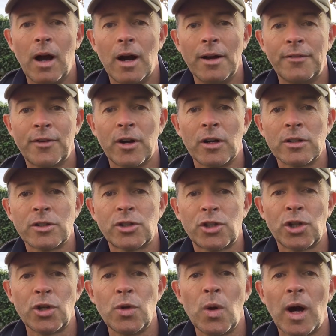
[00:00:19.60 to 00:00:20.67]
I've got
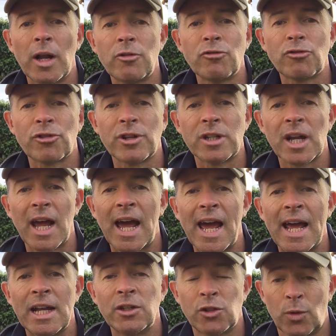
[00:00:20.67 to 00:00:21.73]

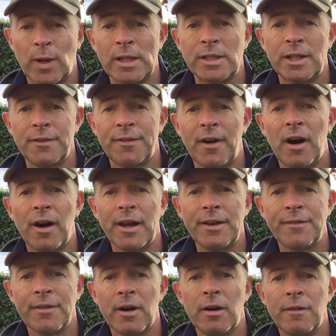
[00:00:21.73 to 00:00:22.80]

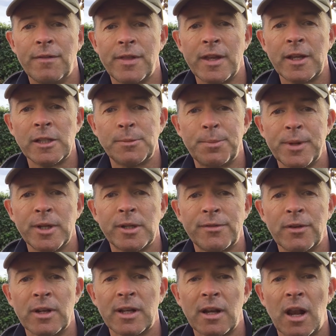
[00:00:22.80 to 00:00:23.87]
225 of these
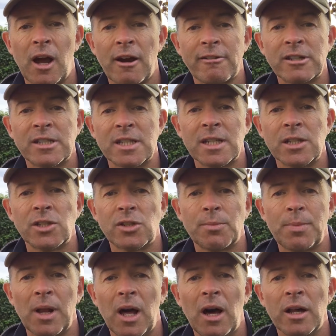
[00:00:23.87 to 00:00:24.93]
beautiful little irises to
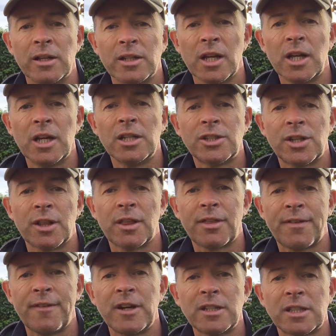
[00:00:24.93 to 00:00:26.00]
plant, so the
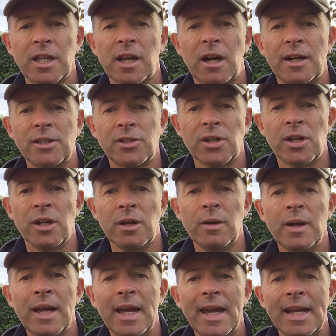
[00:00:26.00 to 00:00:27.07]
first thing I
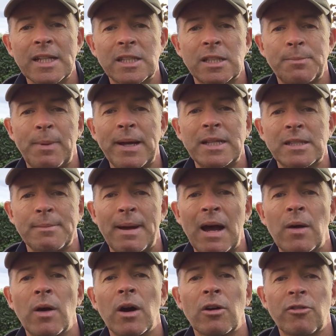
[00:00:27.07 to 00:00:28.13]
do is space them
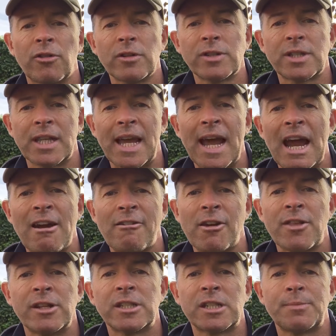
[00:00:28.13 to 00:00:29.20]
out across the
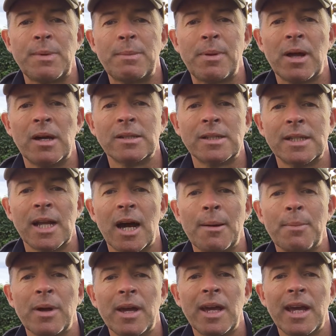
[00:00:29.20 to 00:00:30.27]
area that's to be planted
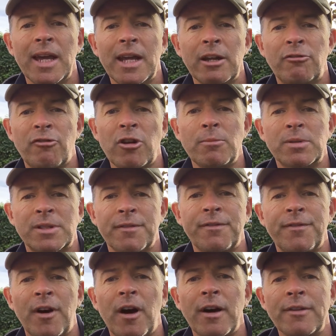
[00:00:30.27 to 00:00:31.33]
up in groups of
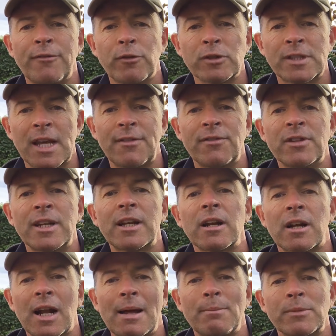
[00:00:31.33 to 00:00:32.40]
5 or 7
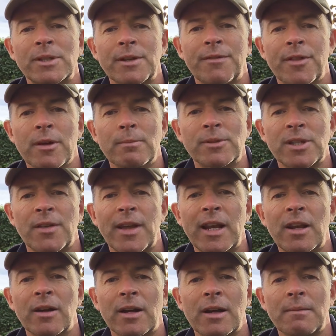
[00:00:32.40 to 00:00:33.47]
little clumps of them, so they
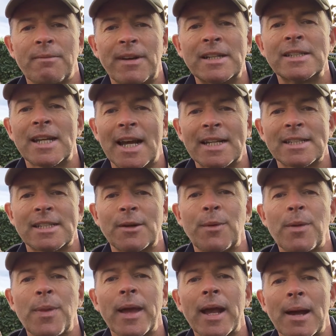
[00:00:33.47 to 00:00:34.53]
look fantastic
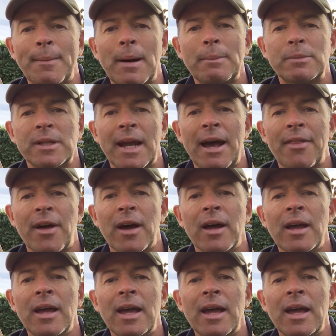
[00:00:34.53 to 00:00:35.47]
when they come up together.